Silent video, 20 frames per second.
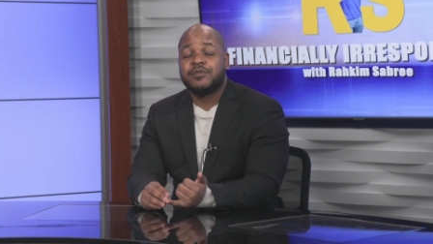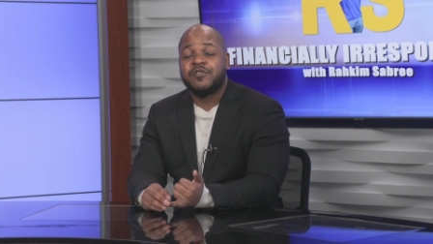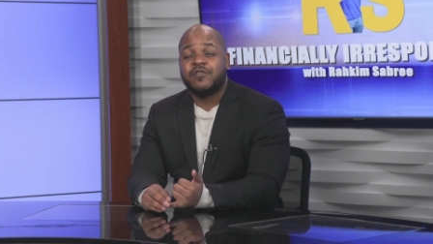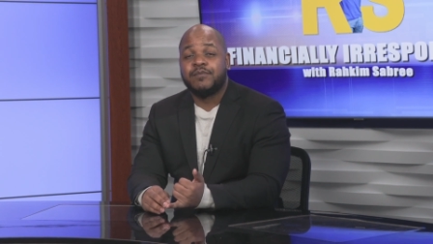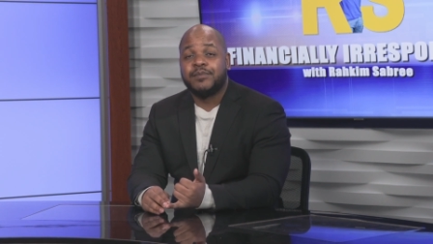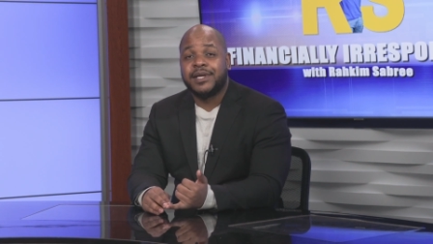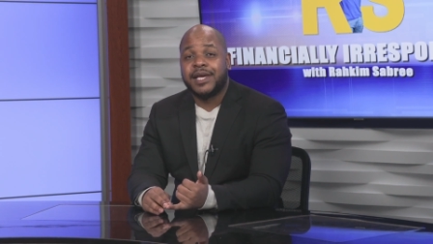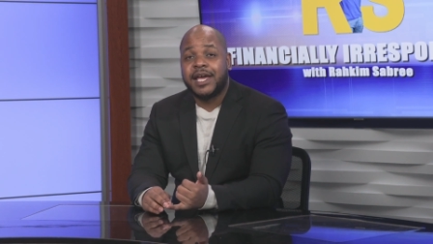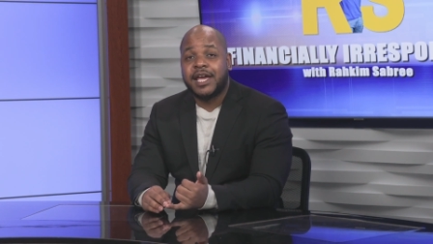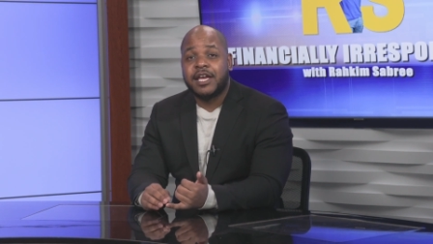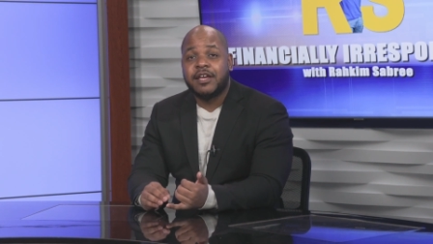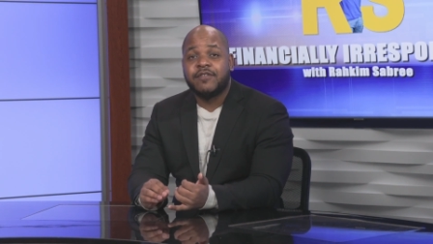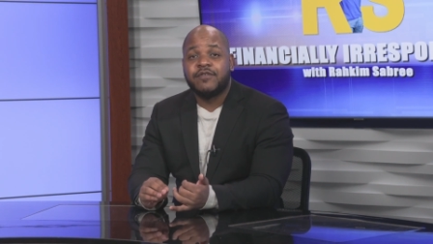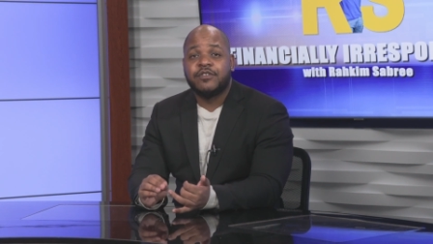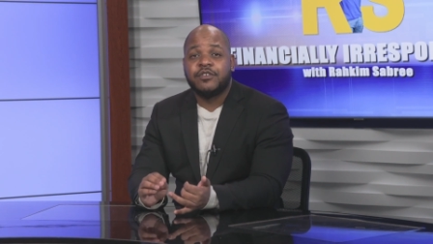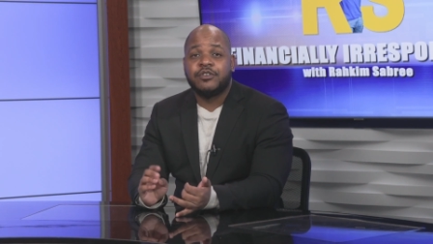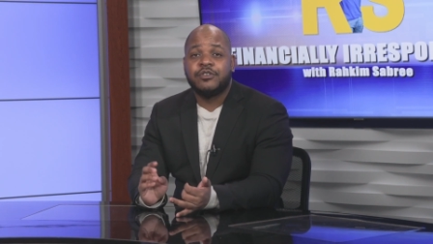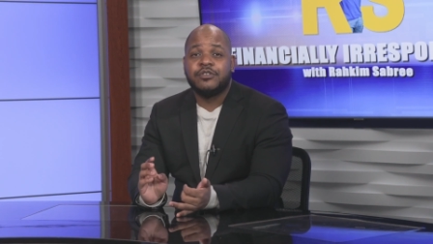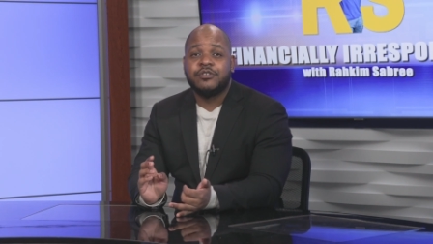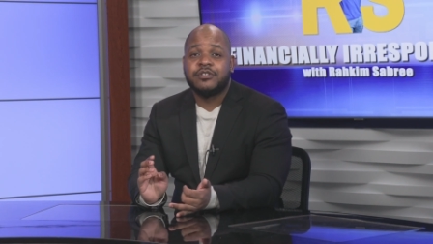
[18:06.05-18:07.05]
of
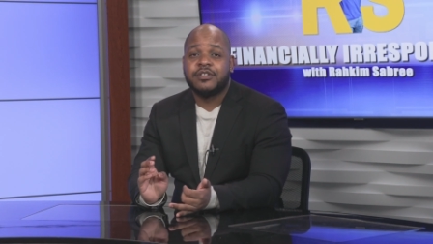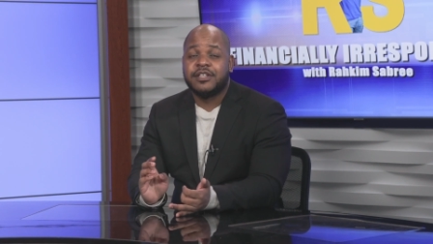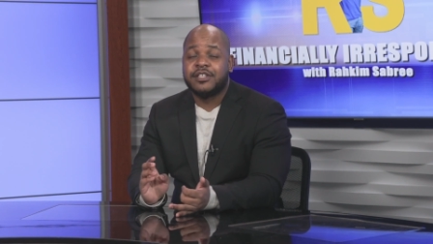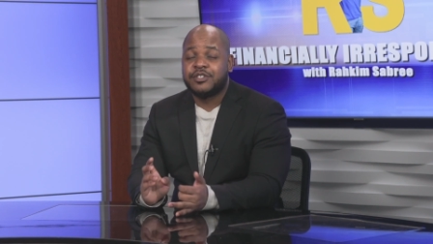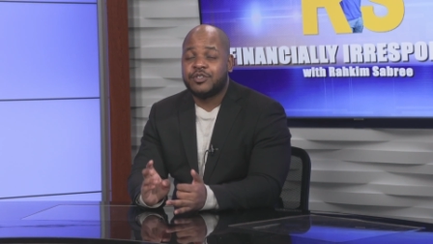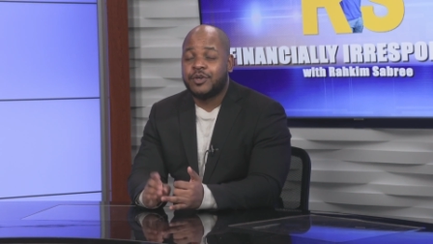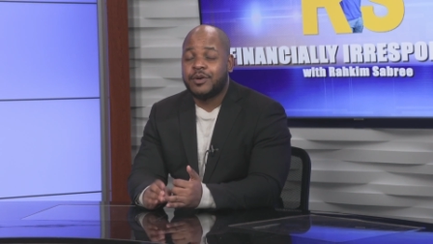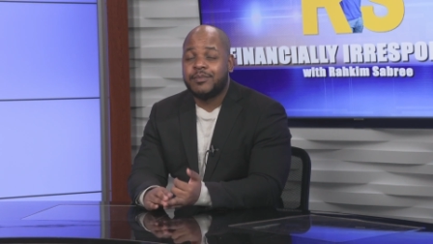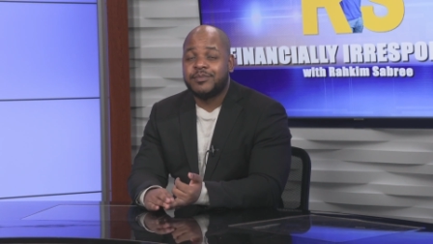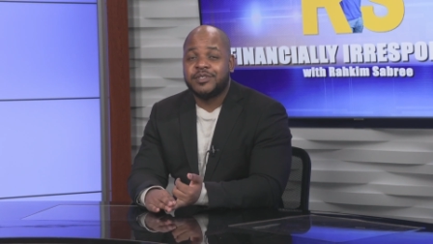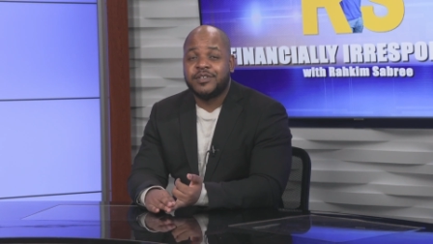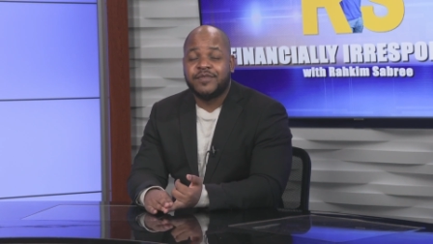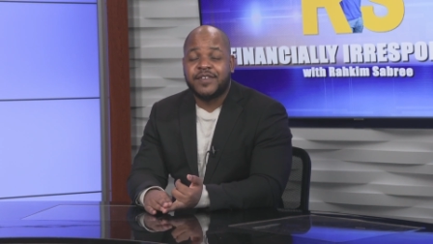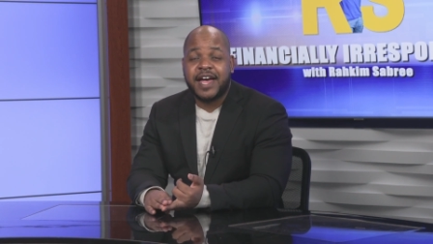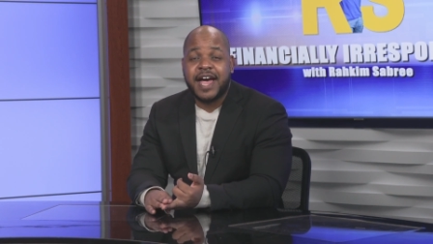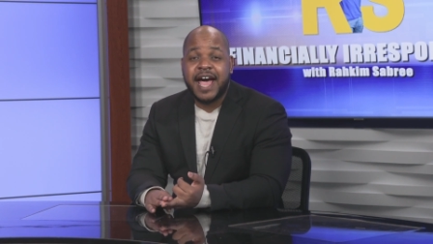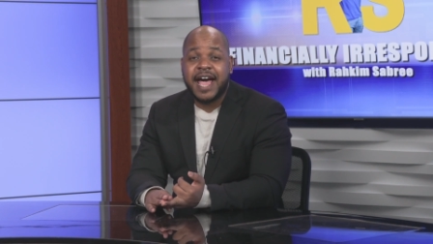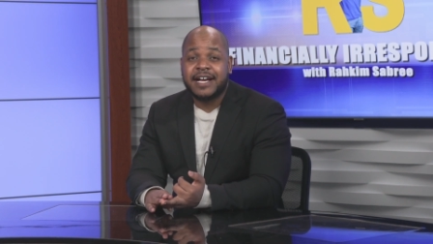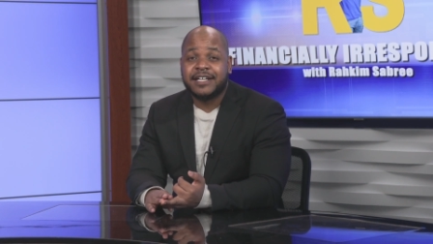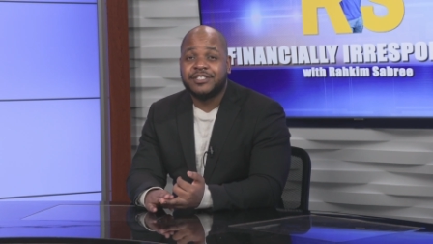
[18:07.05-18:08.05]
behaviors, in terms of
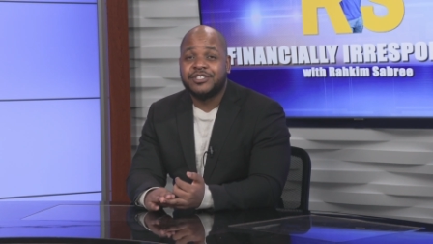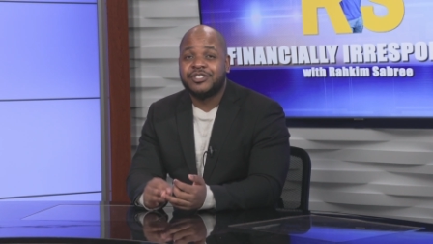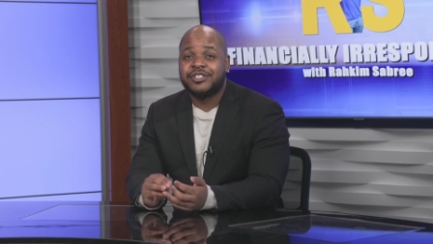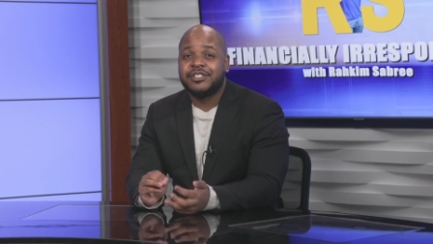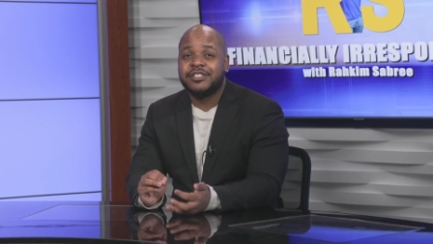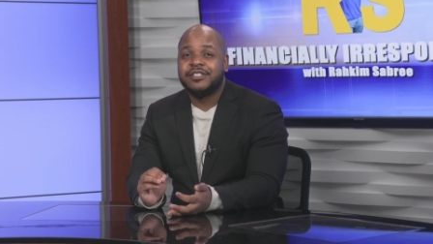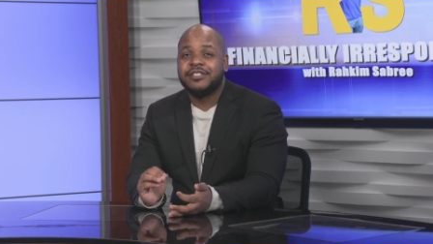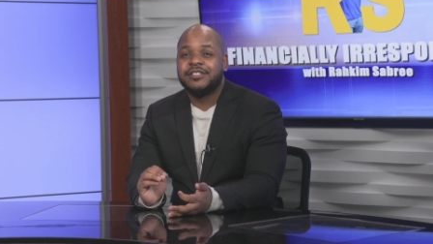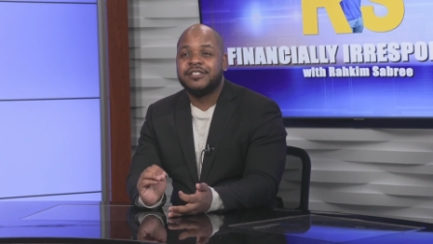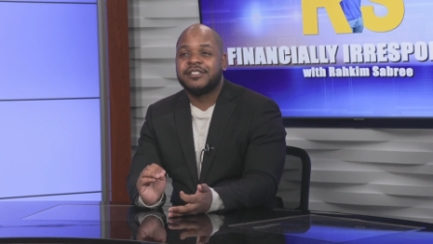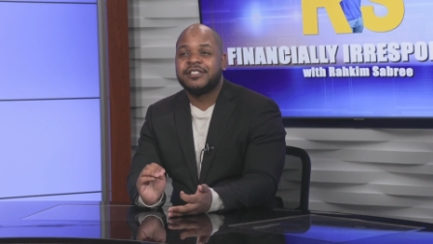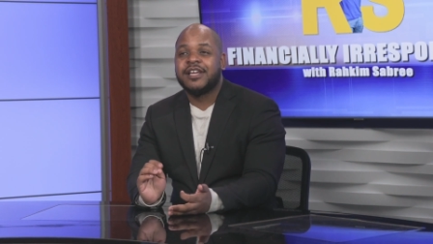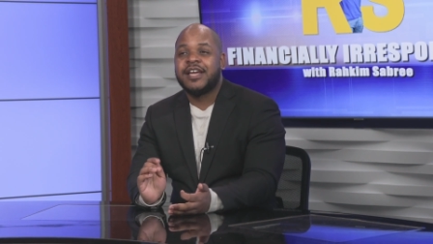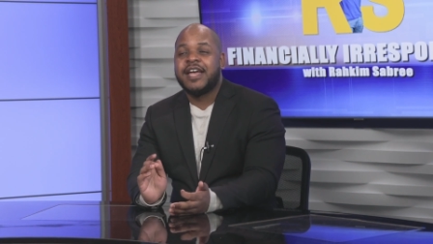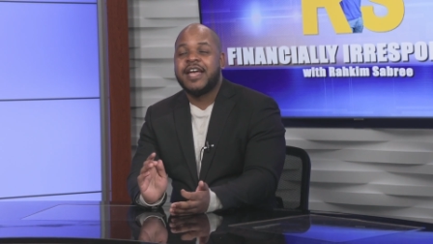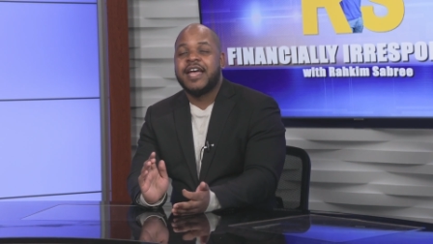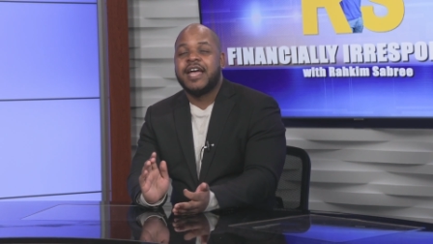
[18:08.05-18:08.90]
actions,